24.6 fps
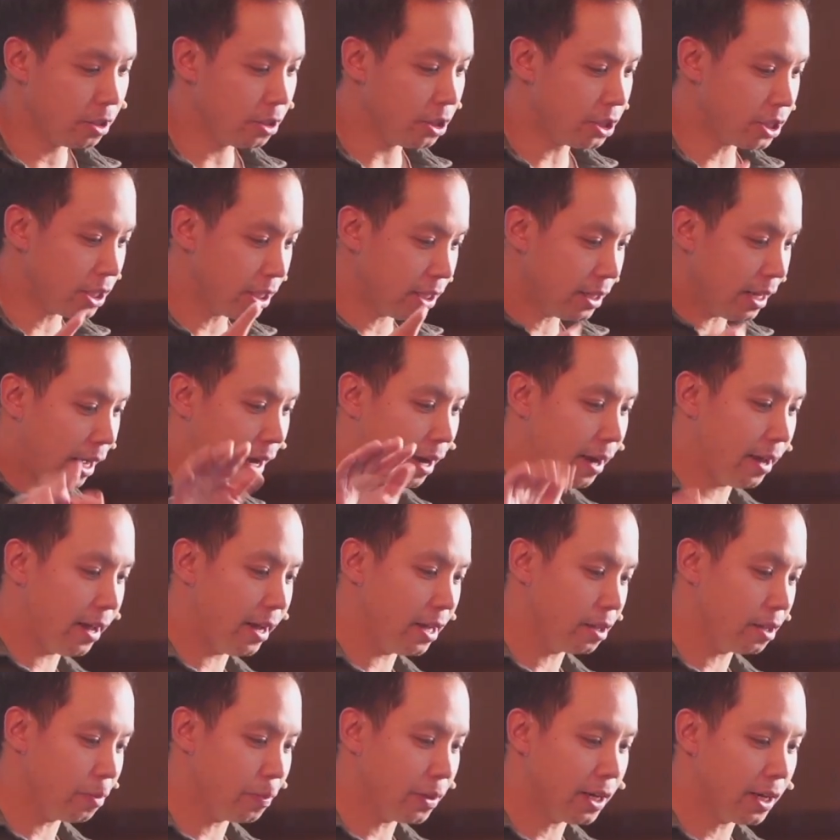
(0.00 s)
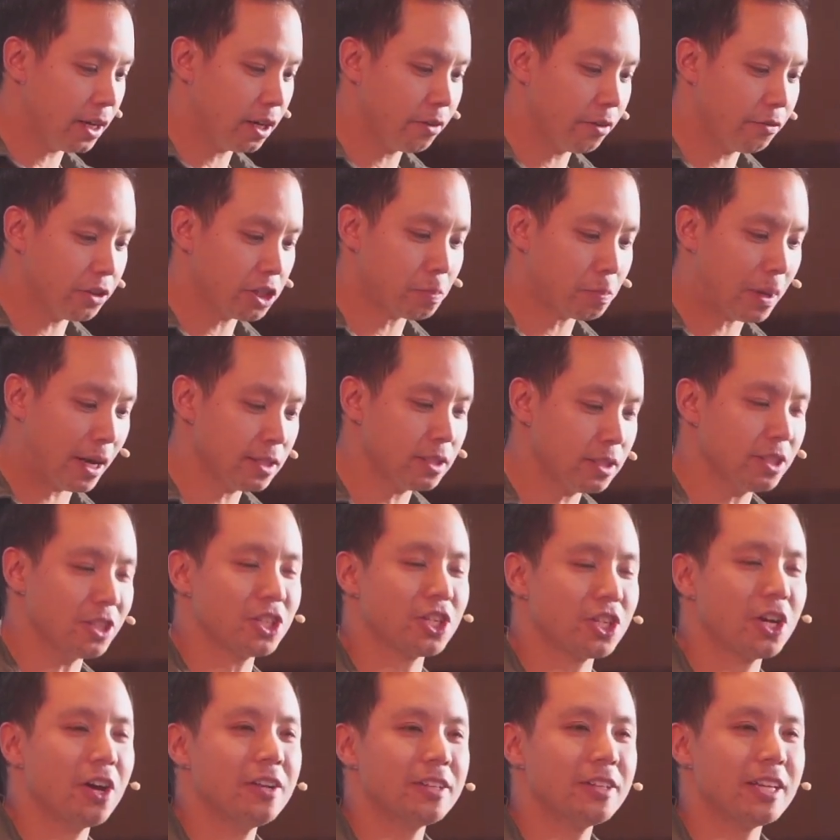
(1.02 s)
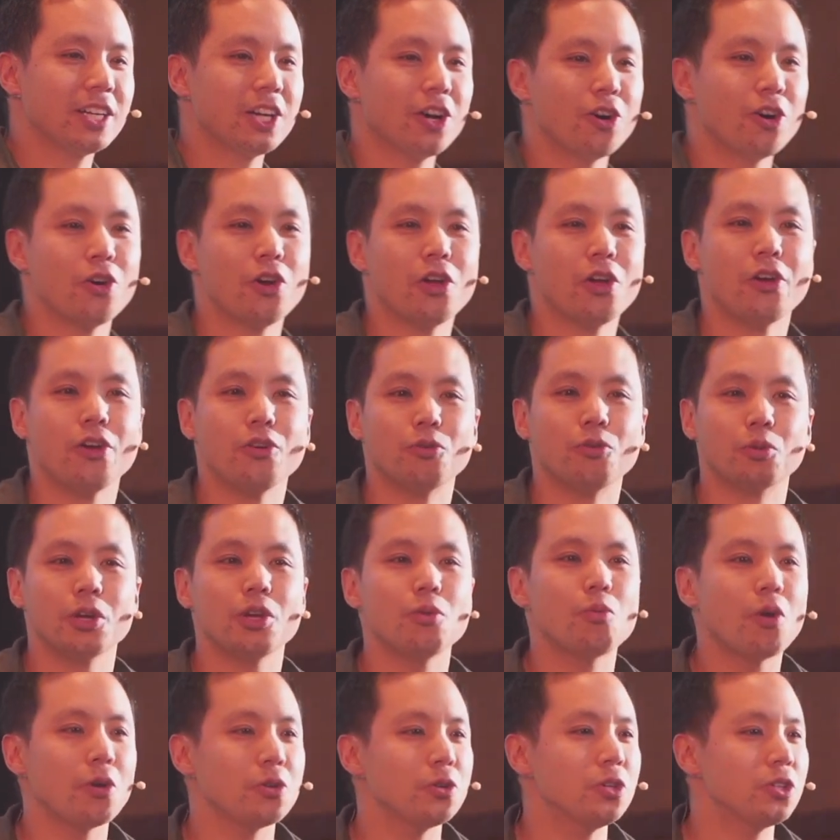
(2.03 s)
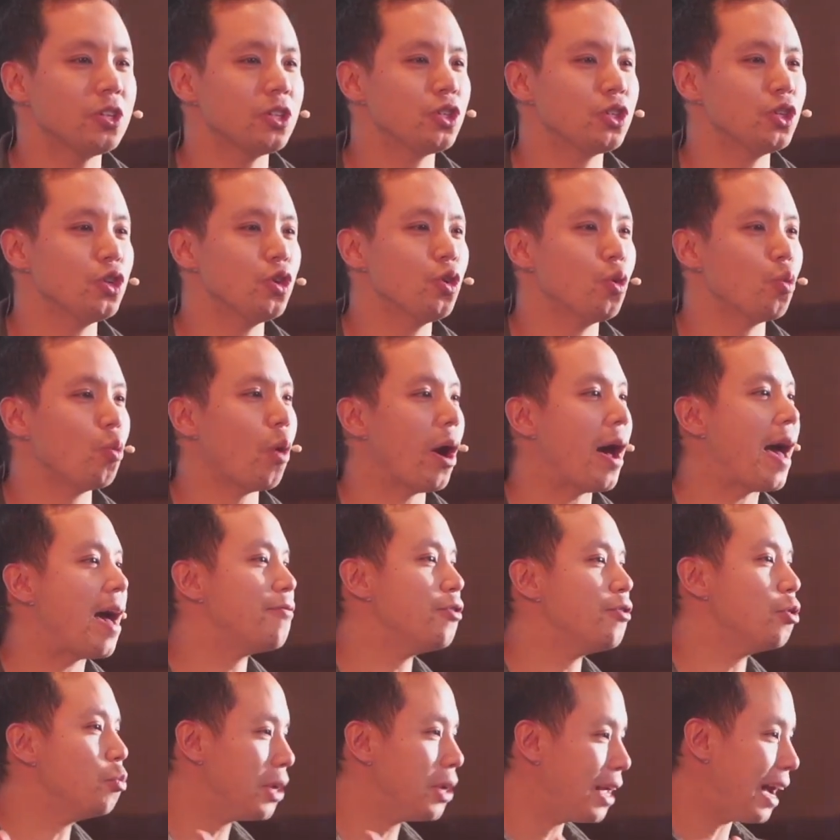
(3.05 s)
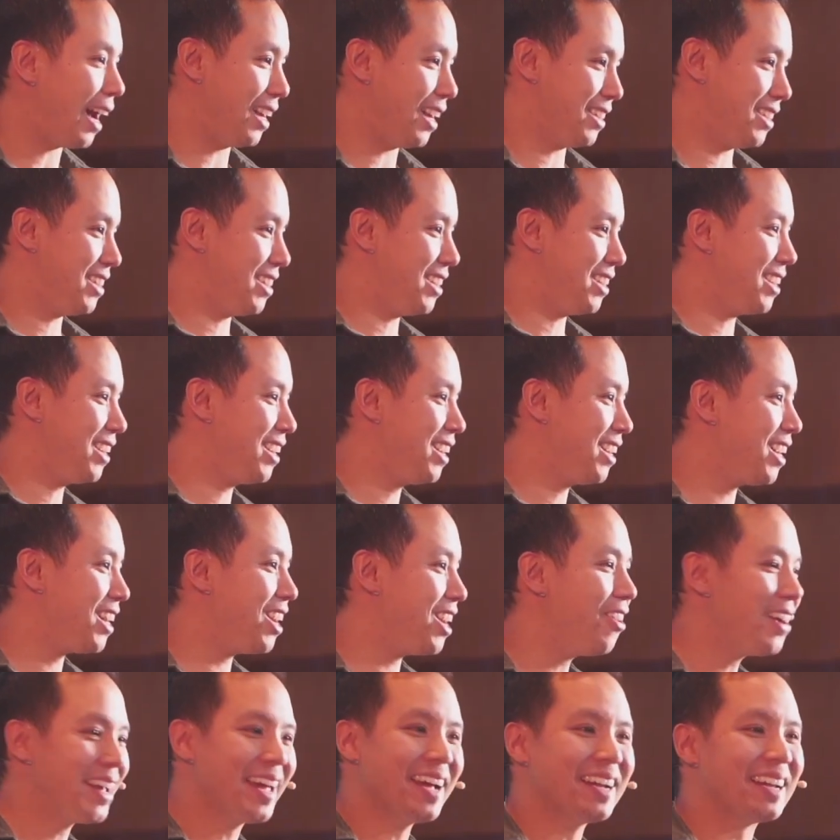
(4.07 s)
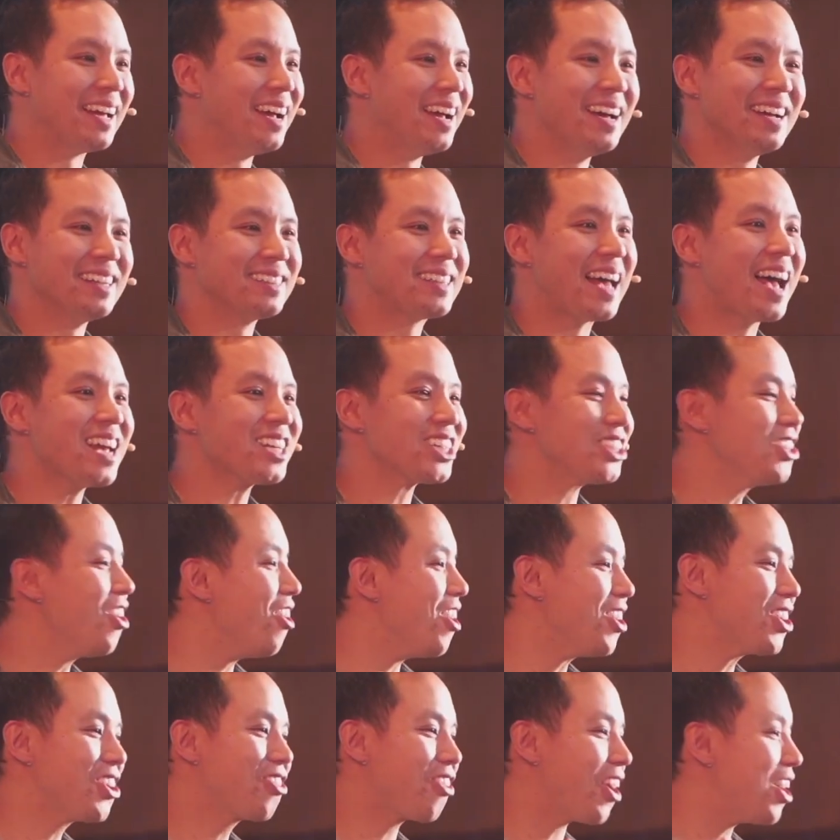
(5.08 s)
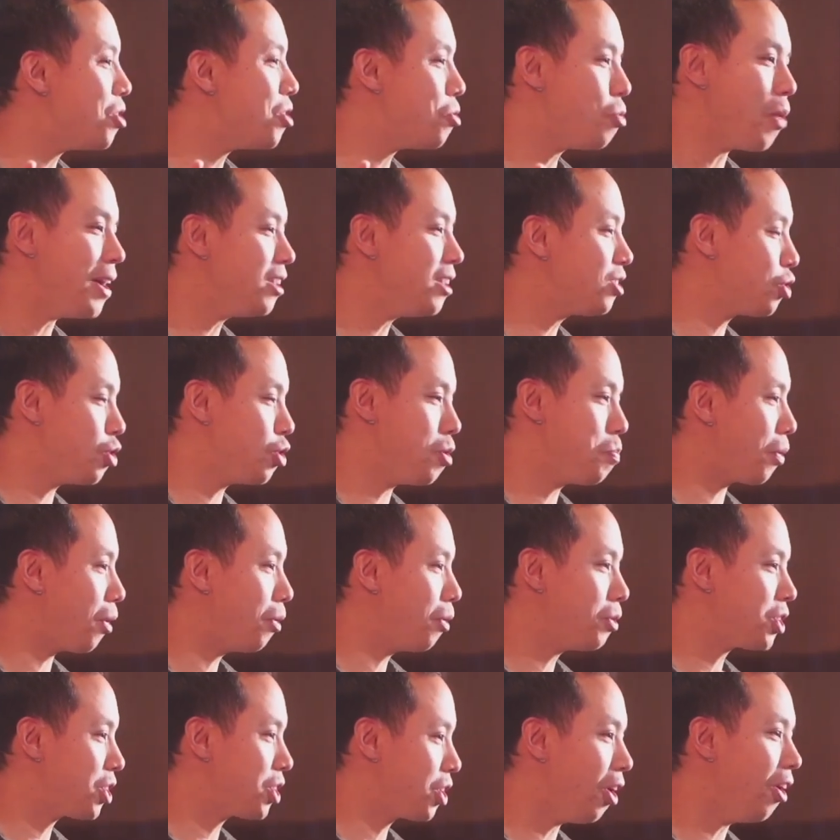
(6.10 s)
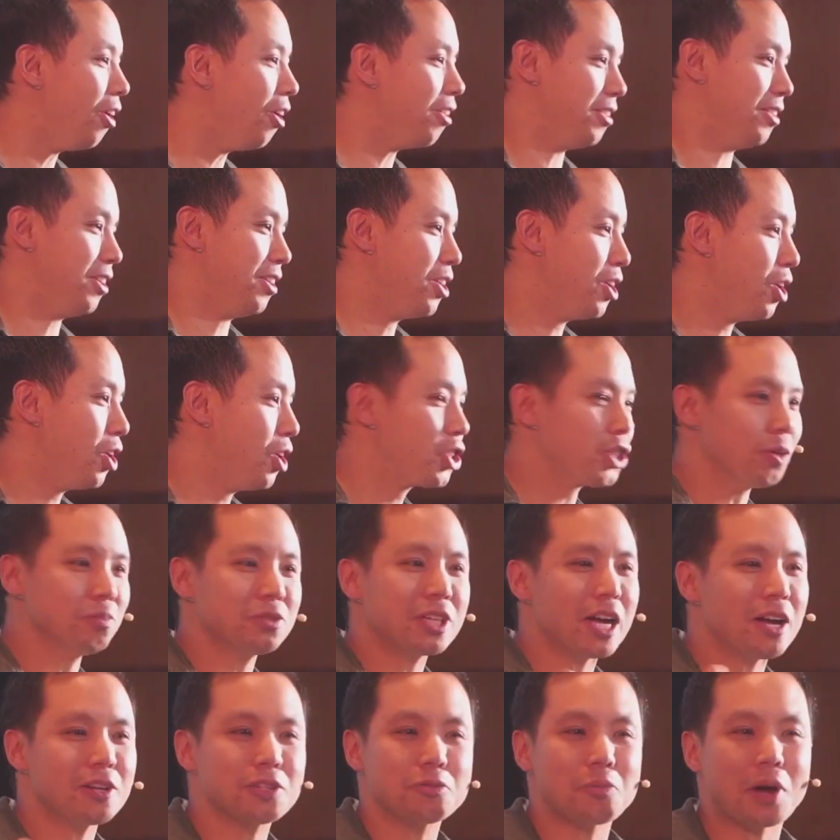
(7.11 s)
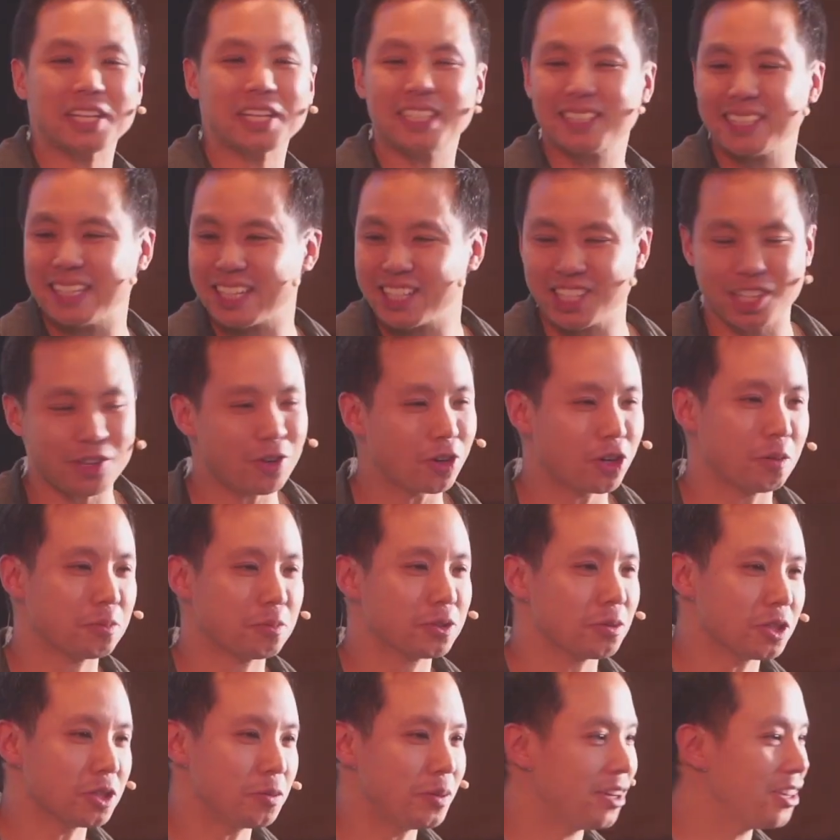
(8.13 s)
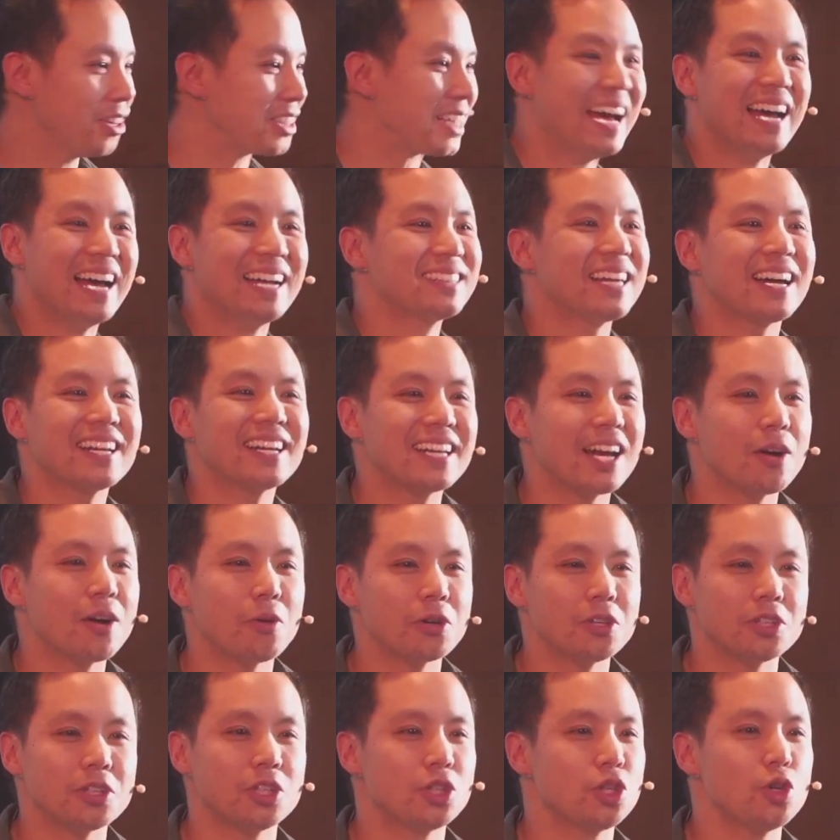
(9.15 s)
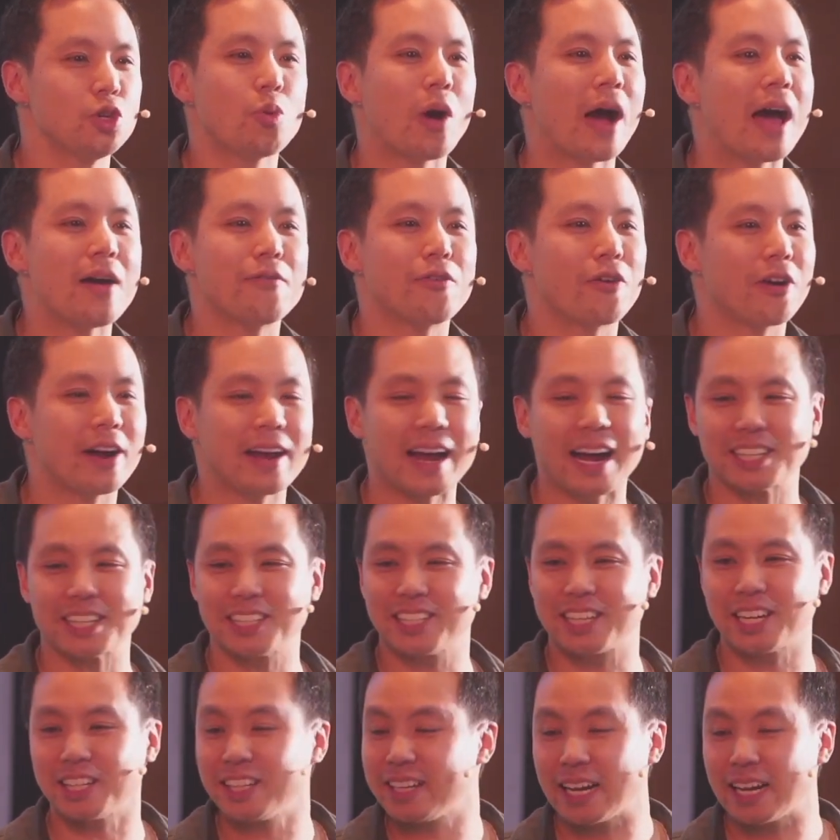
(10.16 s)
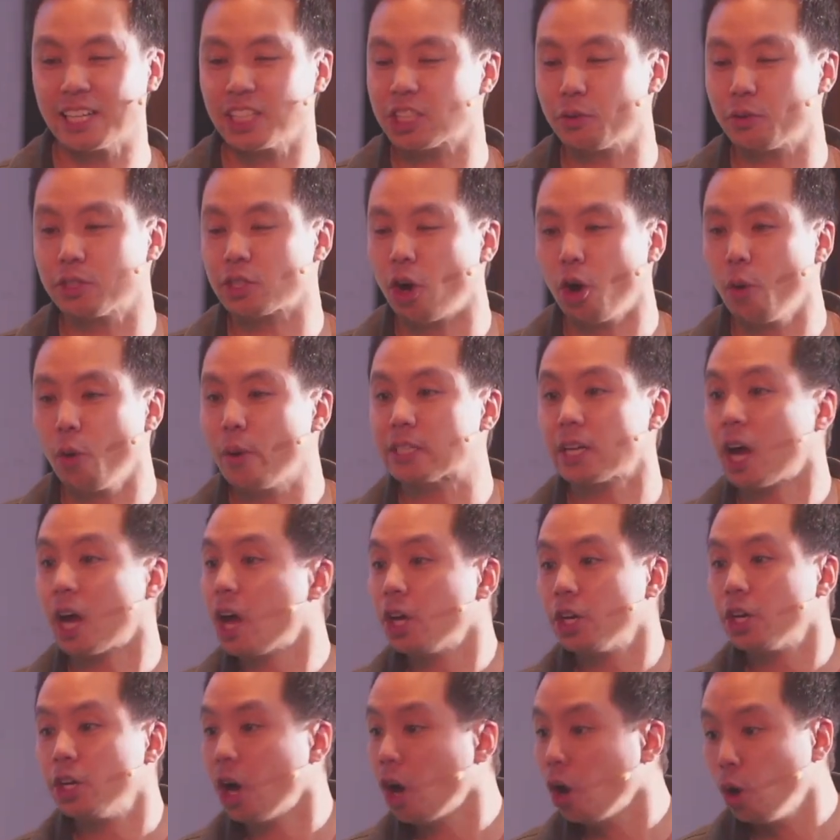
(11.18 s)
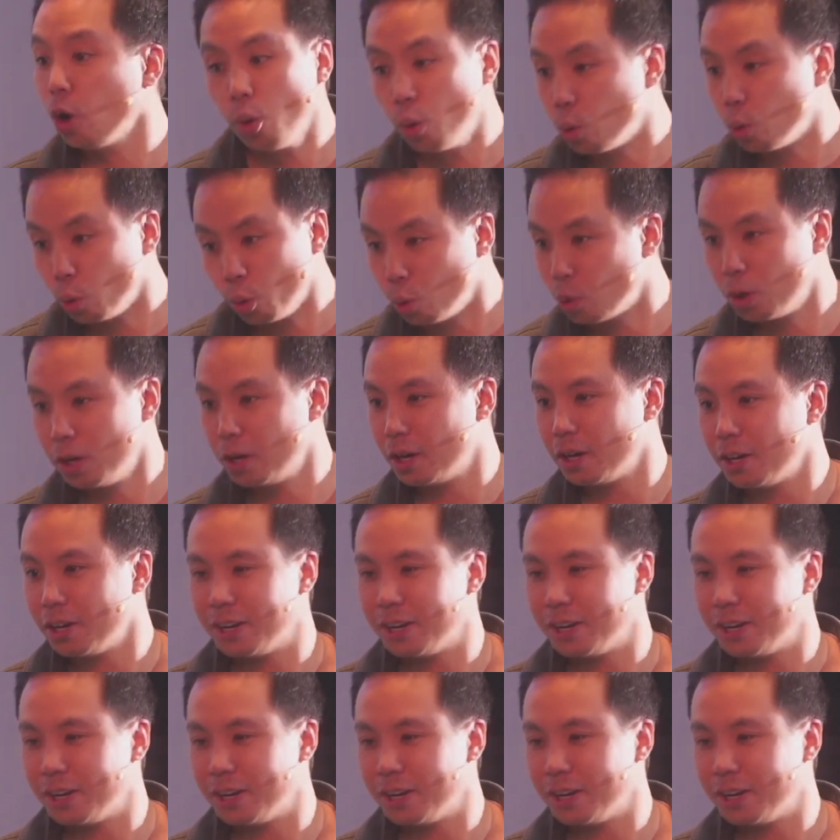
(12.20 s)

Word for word: You see that at the beginning of this passage. They go, we want you to do whatever we ask. Now again, that's not a great way to approach God. Sometimes my six-year-old comes up to me and goes, Daddy, I want you to do whatever I ask. And the answer is always, no.